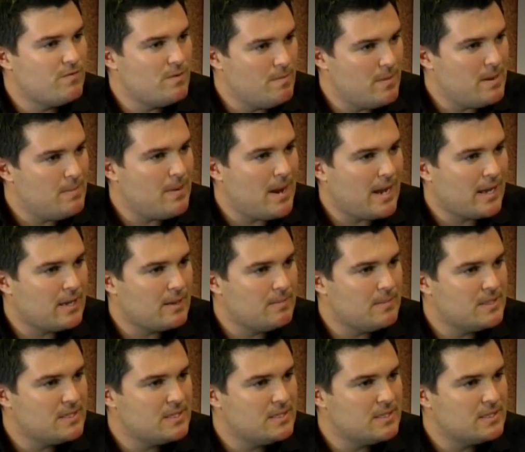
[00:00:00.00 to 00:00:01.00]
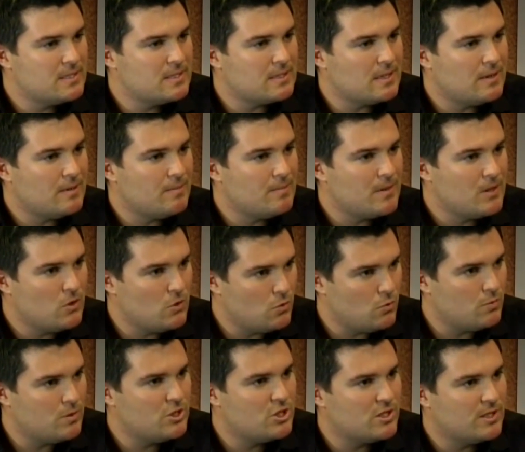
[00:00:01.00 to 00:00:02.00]
of the meatpacking business um, that you
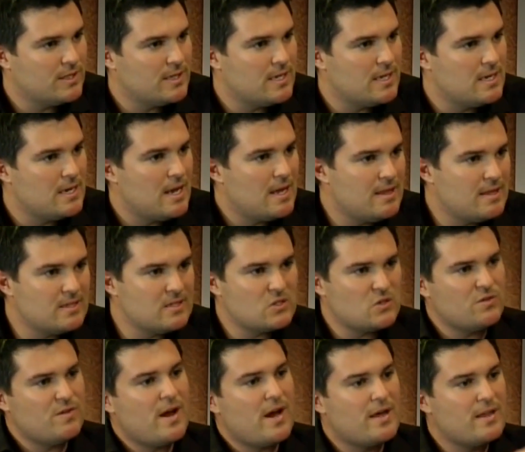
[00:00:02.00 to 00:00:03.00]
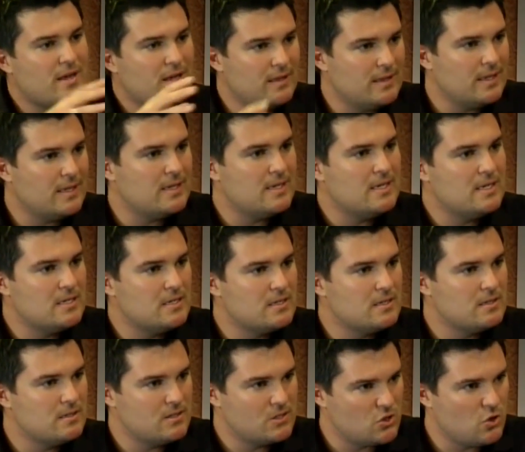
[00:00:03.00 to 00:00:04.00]
were originally in, and then sort of how that led
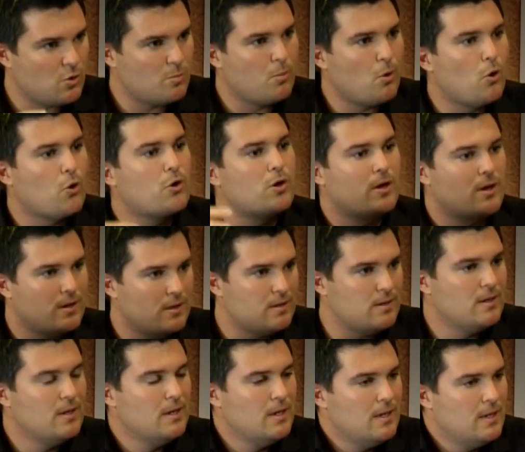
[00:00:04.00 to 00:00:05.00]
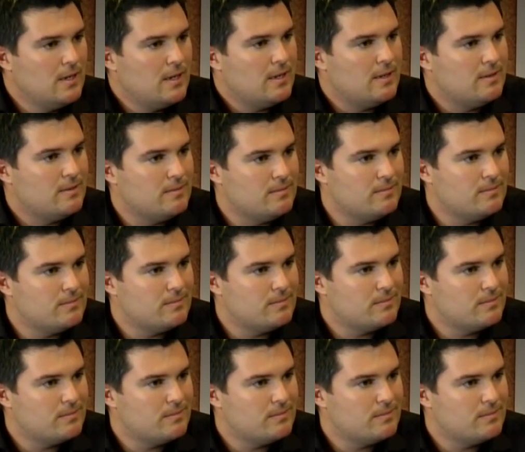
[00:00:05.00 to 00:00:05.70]
into the stockbroking right. and and.